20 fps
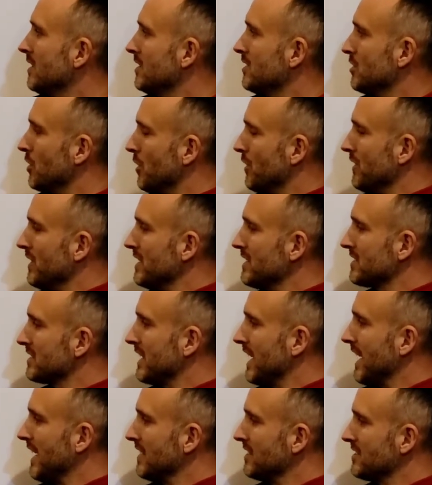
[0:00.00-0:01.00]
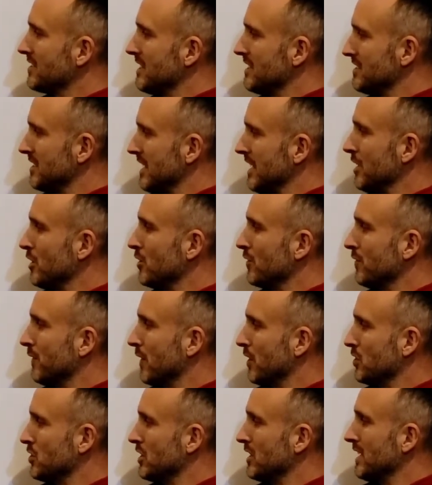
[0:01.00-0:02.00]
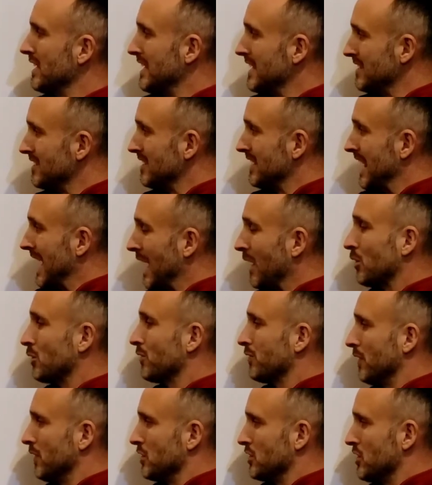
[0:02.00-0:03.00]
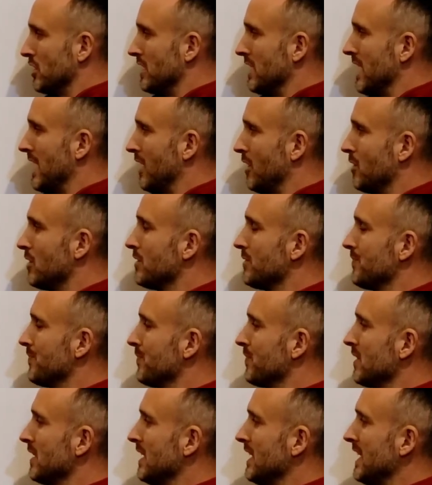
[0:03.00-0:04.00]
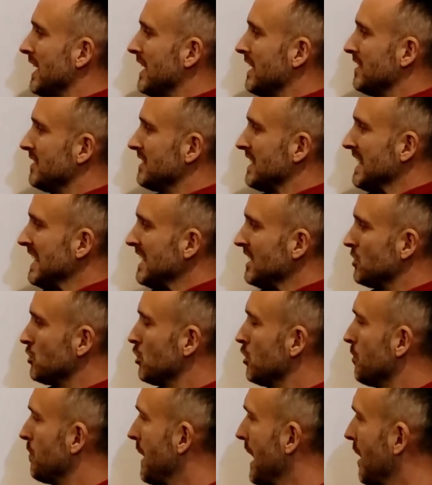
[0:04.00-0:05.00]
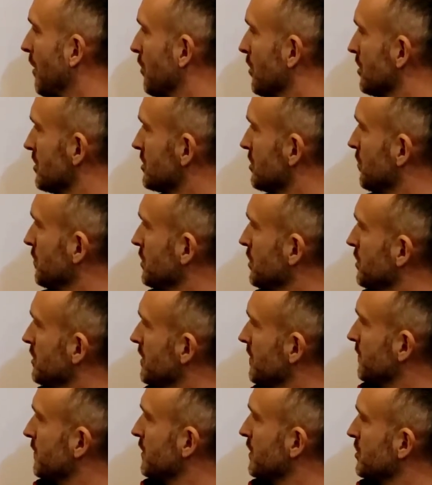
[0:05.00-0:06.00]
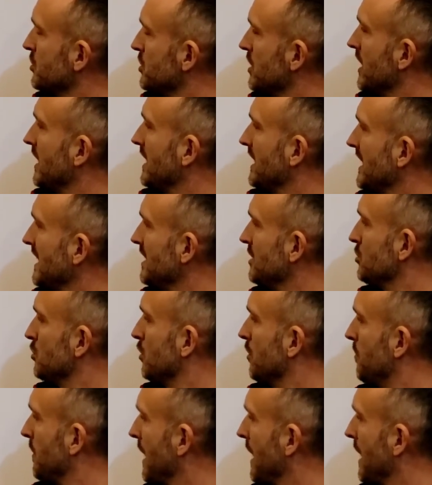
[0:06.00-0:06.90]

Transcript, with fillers: So in this case, this inner function is an outer function now, and it's e to a power. So when you differentiate e to a